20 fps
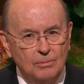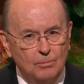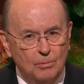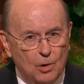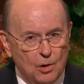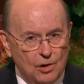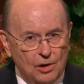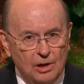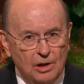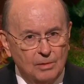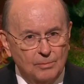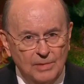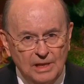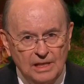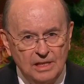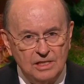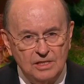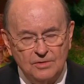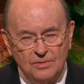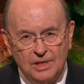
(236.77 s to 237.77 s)
mortal
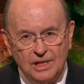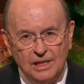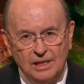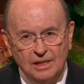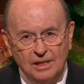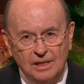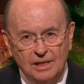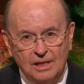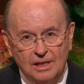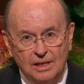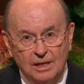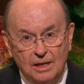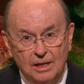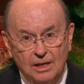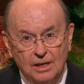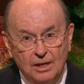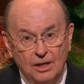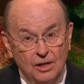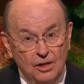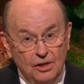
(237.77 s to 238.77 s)
ministry.
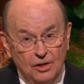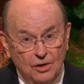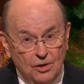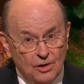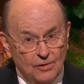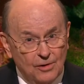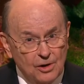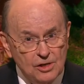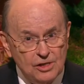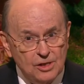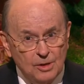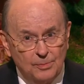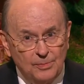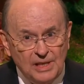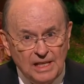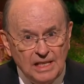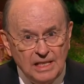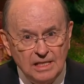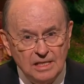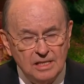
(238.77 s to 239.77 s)
Universal
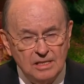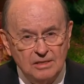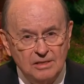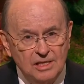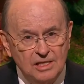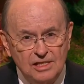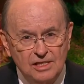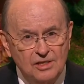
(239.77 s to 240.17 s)
peace does